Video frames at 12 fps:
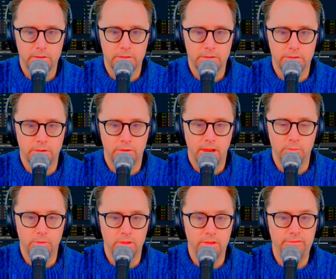I
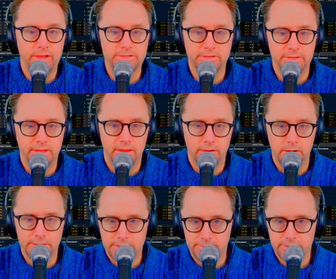will eventually
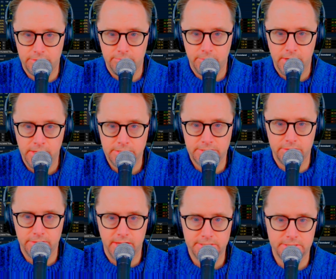inherit some sort of money, so
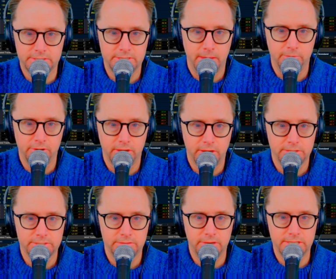that's a separate
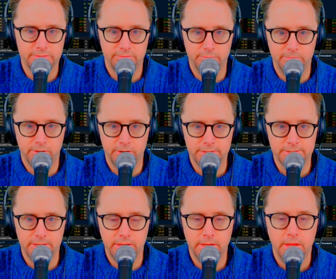consideration for me
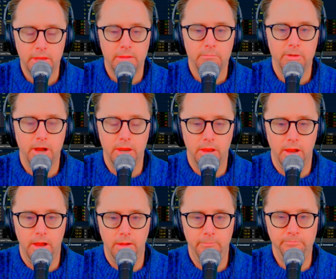personally. But
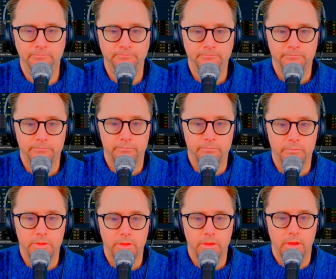I
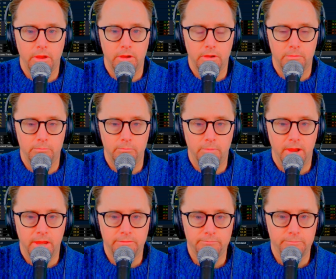
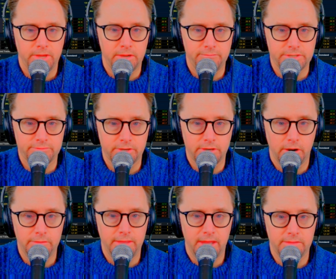kind of
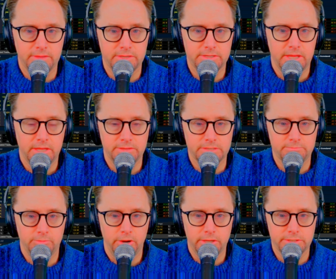disregard that at this
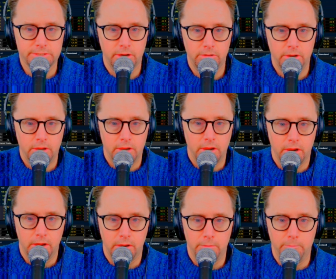point. So,
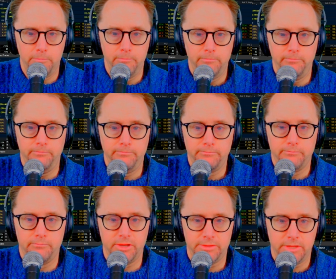
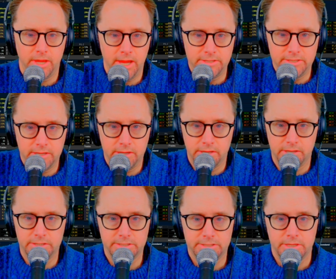but the idea
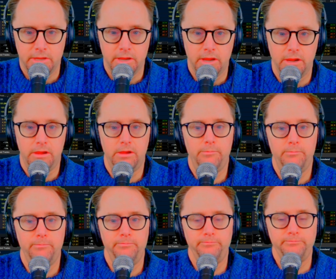is
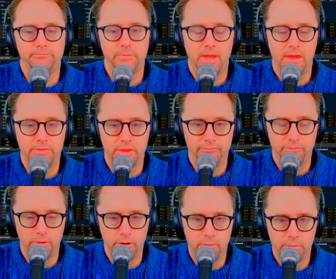having a
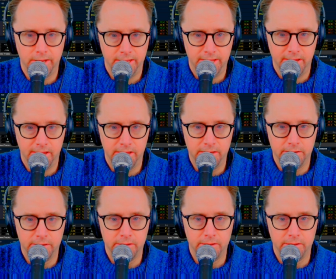401k